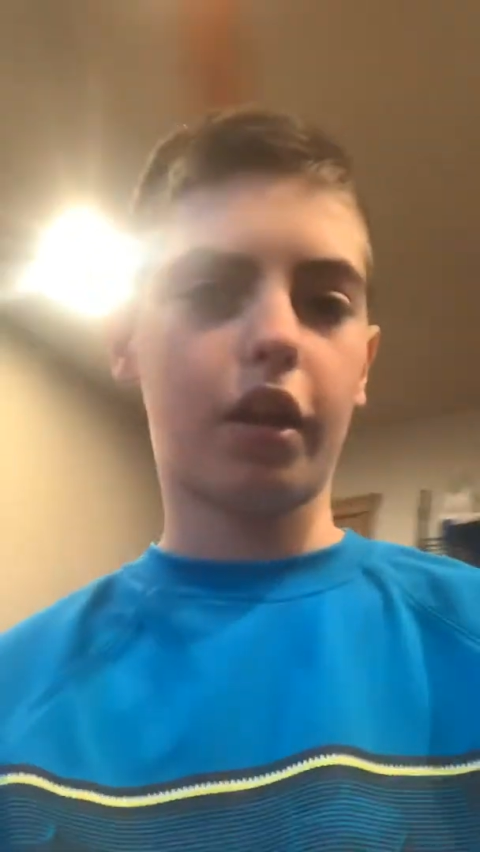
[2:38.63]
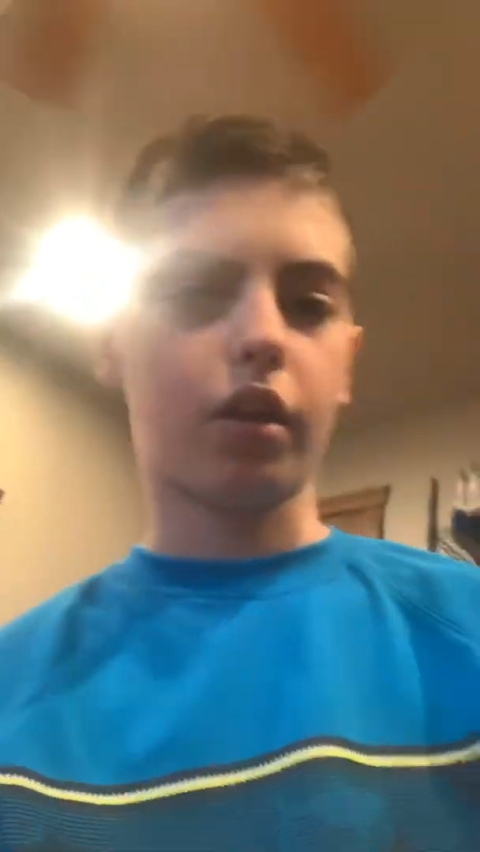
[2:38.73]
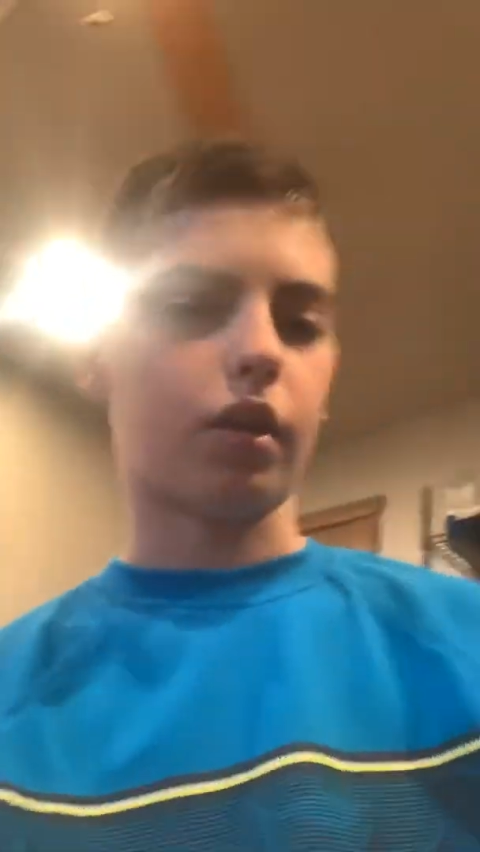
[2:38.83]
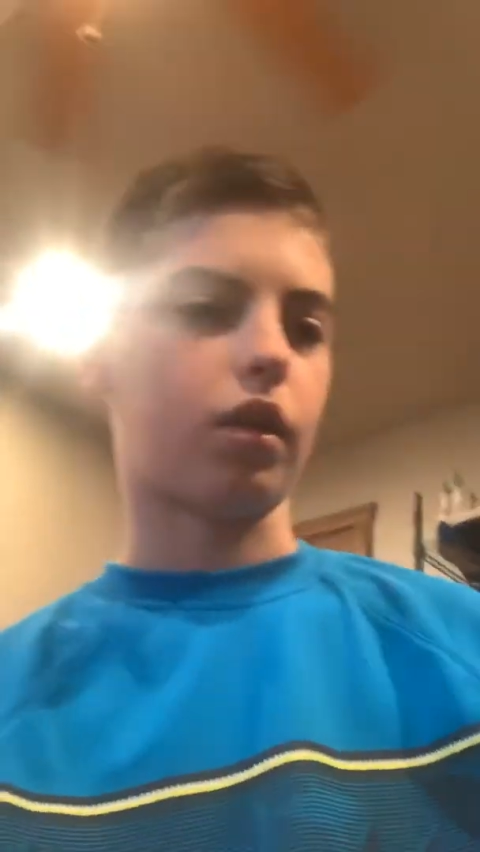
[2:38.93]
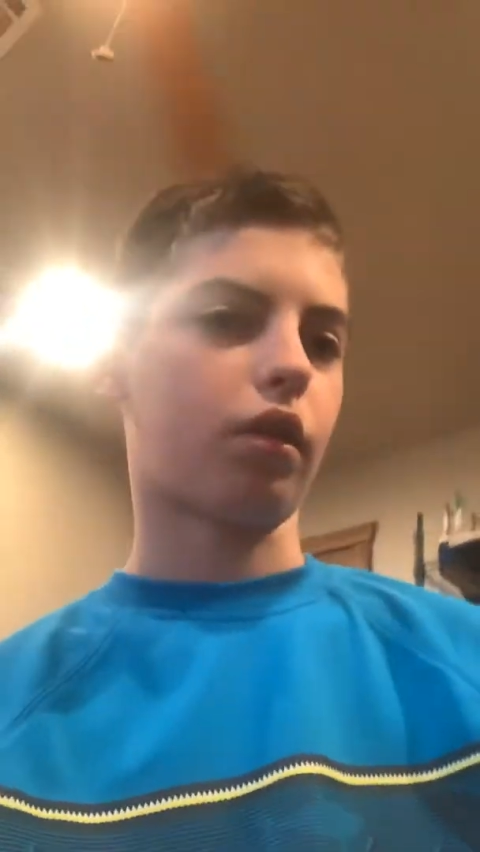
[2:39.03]

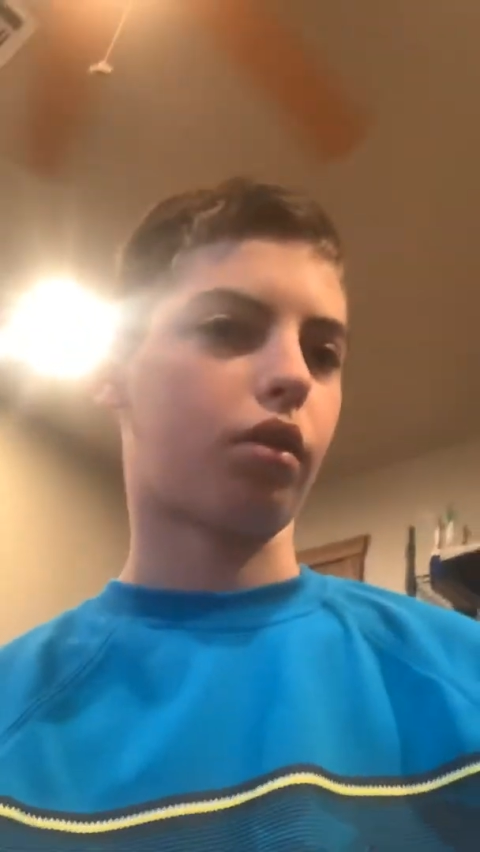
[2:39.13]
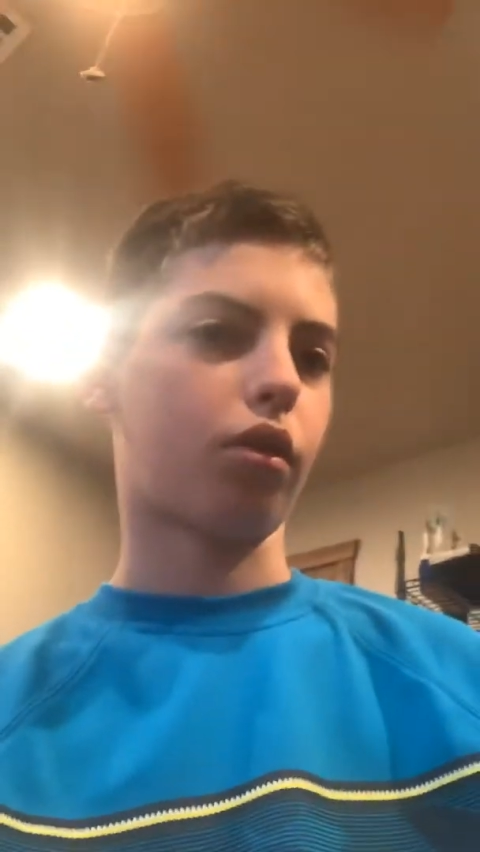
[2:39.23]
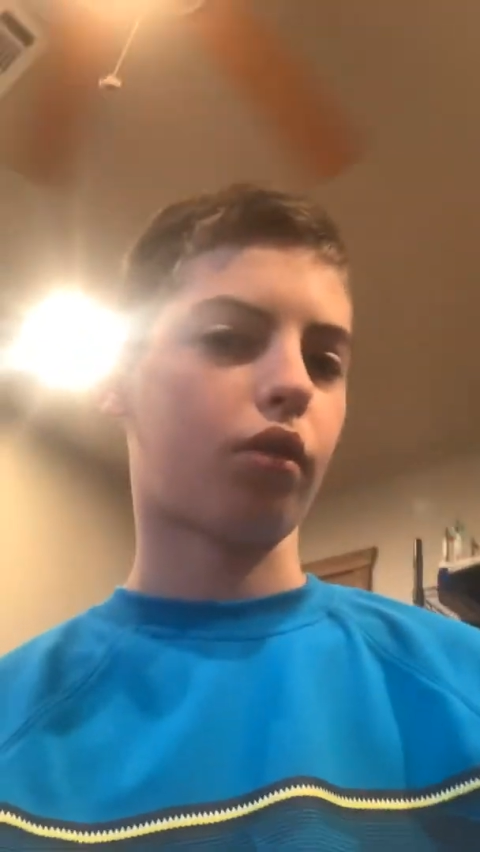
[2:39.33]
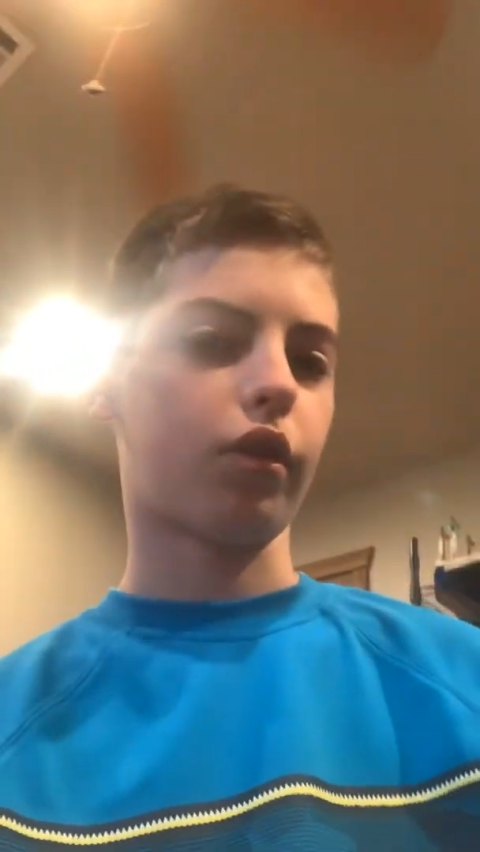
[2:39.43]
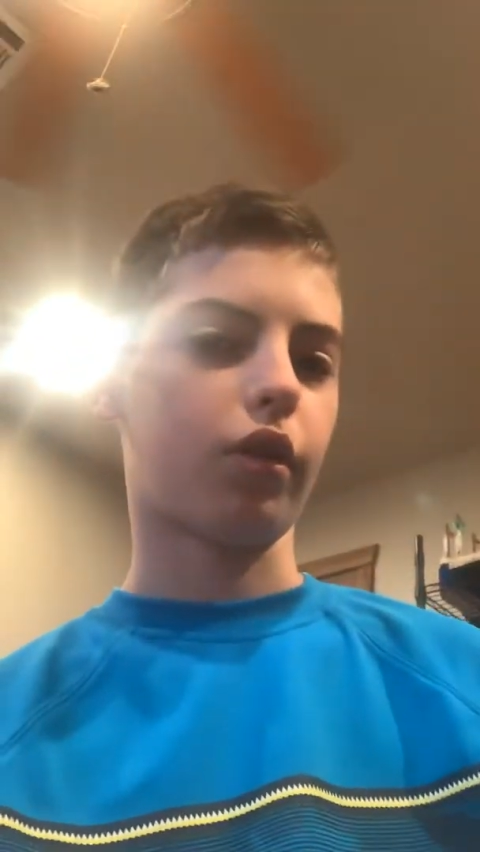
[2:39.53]
this
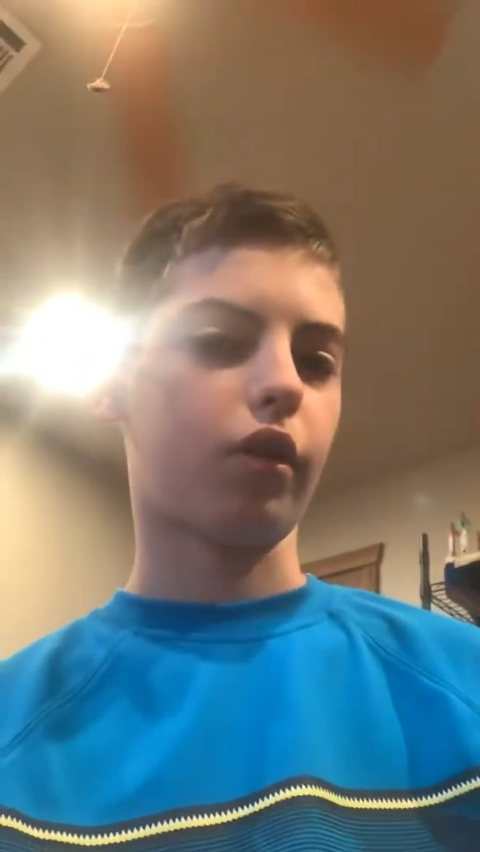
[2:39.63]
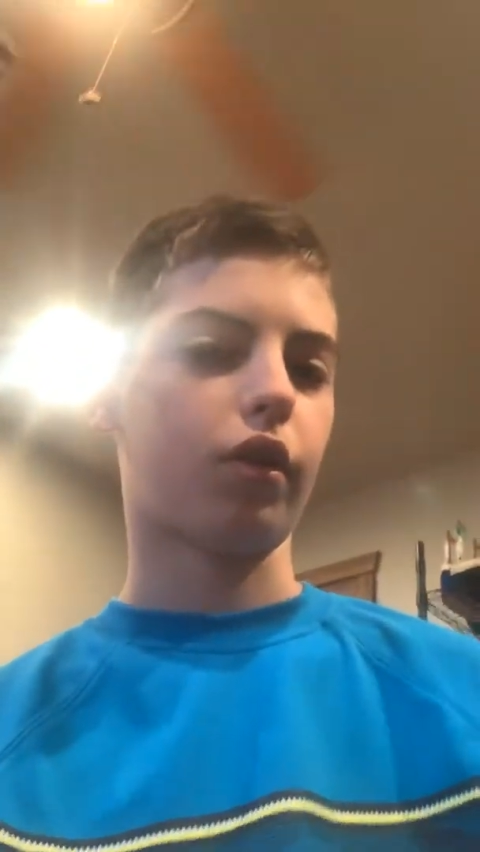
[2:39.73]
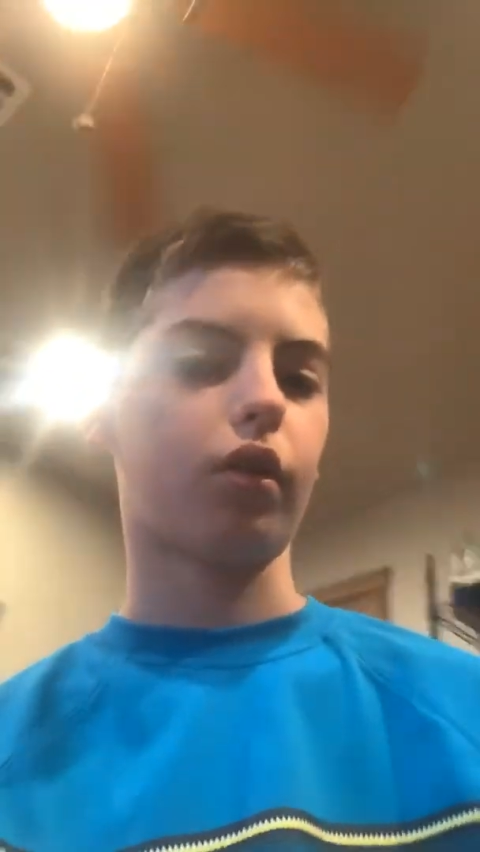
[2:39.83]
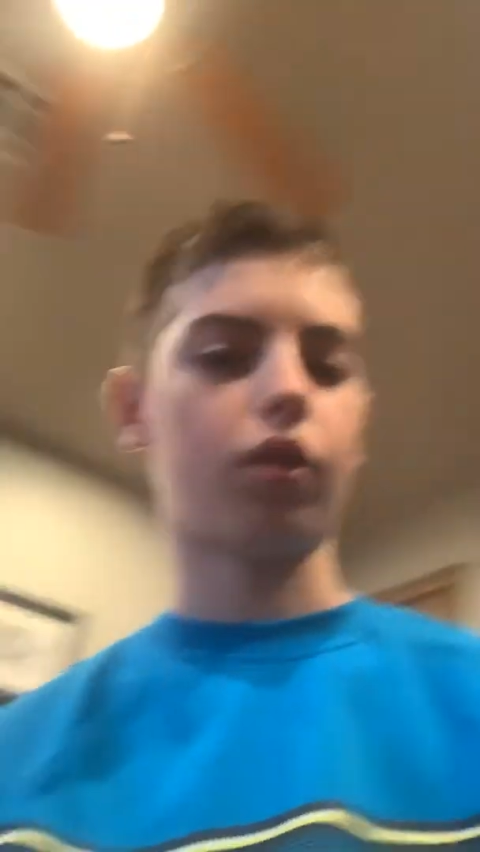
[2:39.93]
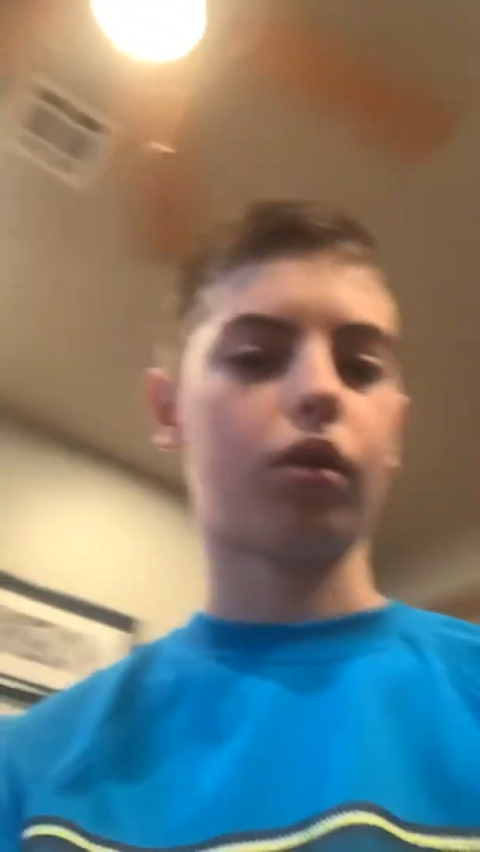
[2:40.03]
is hard